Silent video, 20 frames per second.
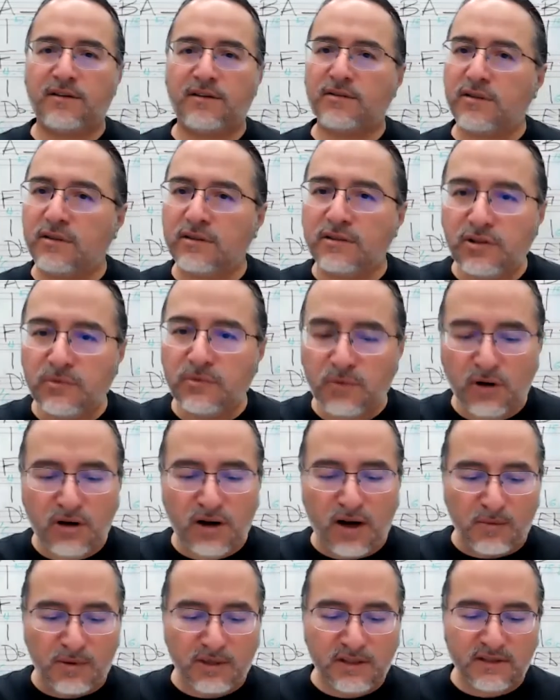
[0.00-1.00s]
there's only 2 more
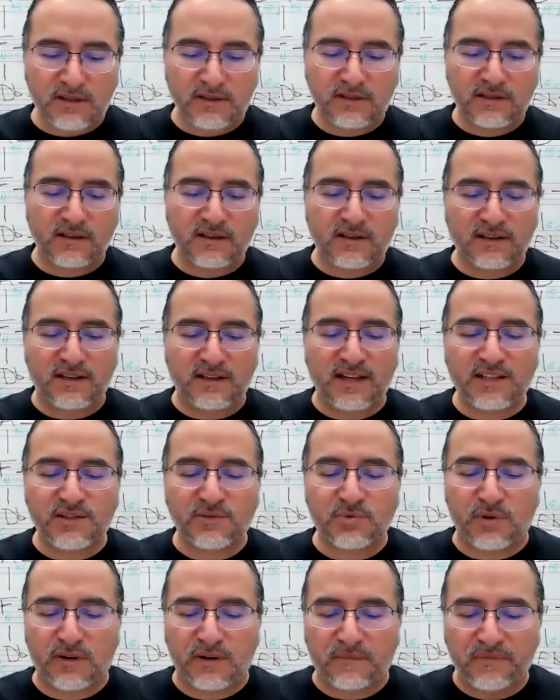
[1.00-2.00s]
commas. Let's look at the
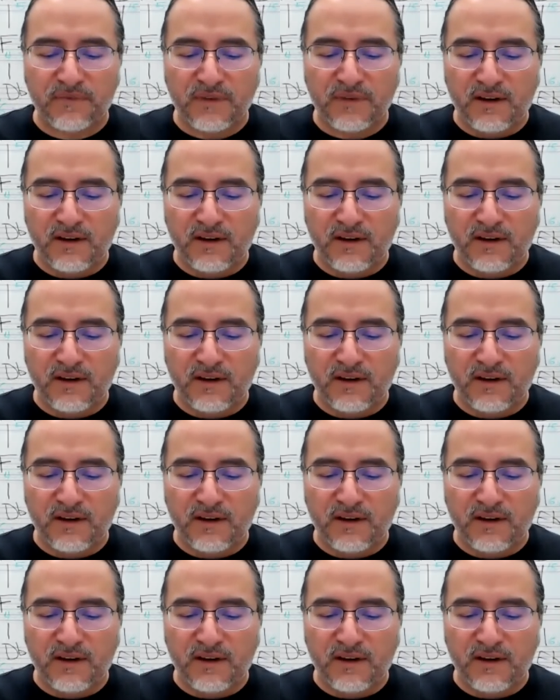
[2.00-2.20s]
next one.